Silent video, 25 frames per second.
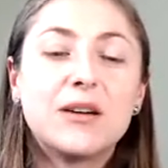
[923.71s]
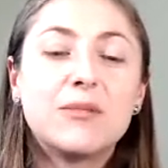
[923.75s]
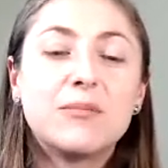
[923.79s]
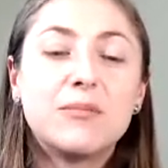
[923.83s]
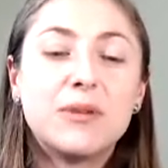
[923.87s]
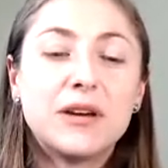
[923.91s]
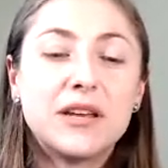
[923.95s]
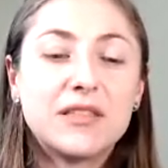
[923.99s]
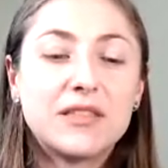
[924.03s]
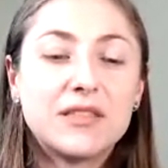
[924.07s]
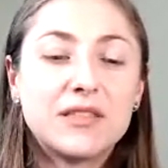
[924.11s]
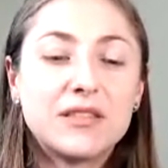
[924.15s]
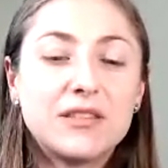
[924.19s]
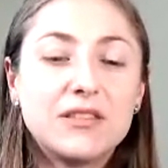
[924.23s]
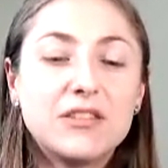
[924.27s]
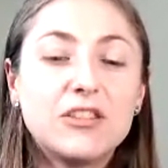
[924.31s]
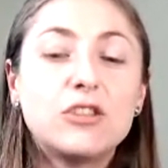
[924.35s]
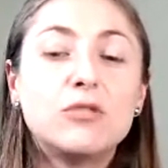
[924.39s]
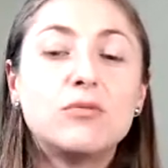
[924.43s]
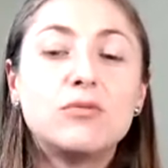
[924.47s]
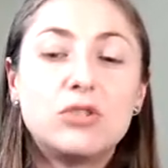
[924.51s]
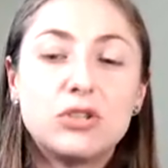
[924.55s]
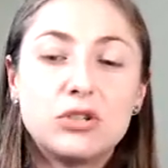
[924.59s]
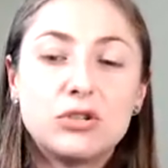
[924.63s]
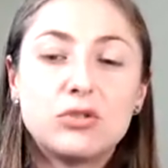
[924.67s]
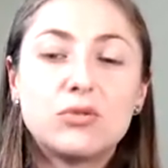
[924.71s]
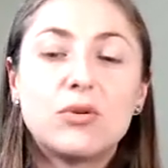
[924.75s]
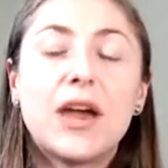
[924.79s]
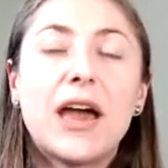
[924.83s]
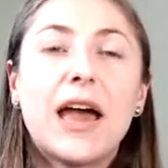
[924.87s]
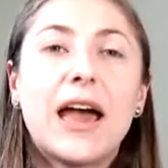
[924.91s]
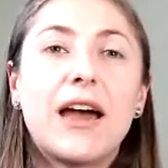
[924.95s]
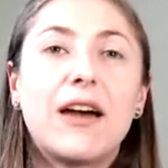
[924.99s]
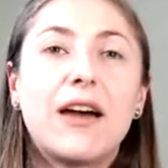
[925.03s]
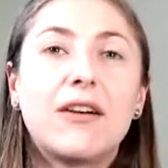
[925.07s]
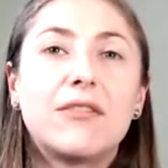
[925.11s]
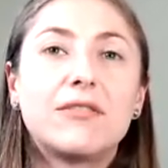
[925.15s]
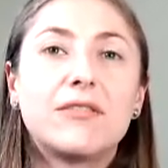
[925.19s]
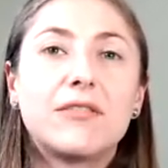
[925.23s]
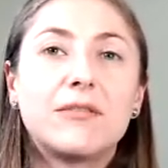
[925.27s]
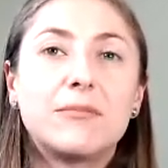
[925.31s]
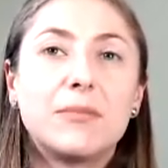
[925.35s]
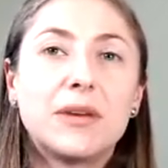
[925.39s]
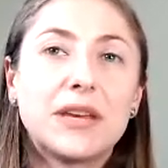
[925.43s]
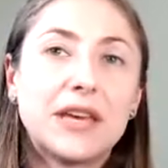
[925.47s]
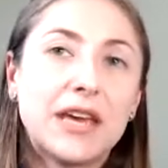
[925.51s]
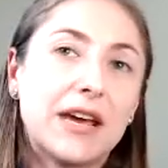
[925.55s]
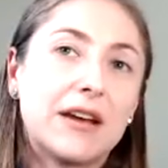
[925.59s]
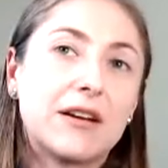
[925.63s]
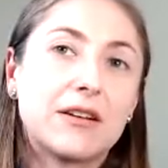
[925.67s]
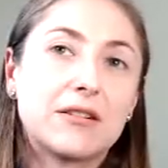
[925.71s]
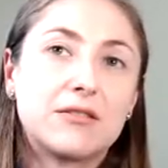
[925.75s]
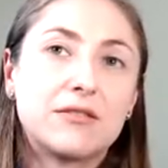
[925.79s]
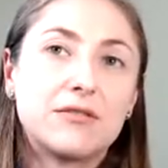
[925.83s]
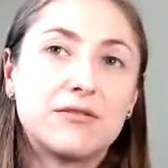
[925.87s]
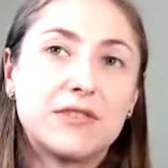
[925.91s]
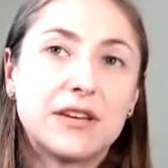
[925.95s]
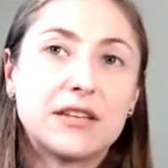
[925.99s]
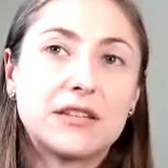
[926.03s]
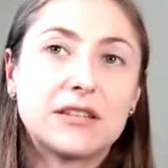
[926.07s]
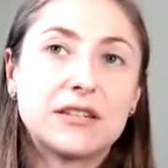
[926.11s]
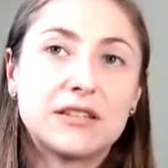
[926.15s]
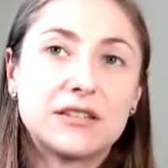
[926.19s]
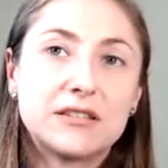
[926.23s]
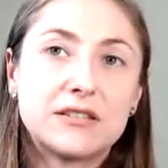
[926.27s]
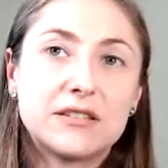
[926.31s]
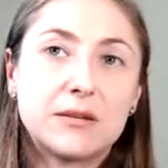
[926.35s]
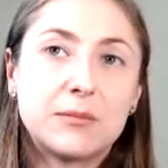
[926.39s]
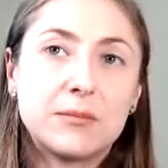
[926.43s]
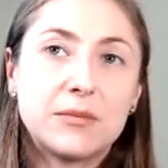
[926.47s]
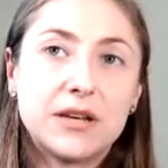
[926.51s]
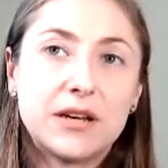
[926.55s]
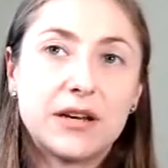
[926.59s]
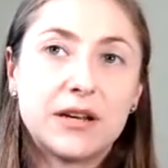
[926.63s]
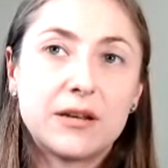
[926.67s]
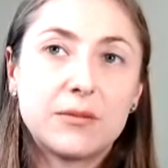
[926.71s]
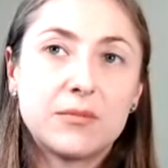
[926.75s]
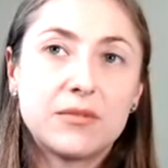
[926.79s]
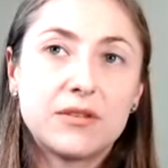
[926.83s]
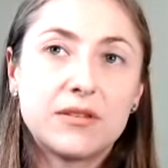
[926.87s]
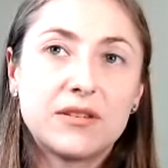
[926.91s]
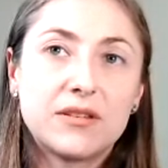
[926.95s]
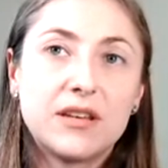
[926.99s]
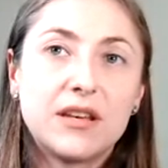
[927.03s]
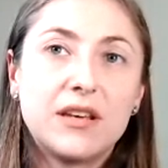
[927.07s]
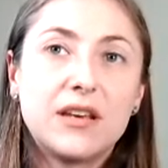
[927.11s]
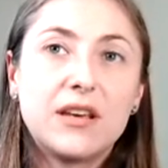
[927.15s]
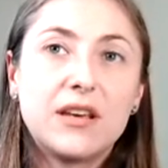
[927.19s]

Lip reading: But you do have mechanical failures sometimes.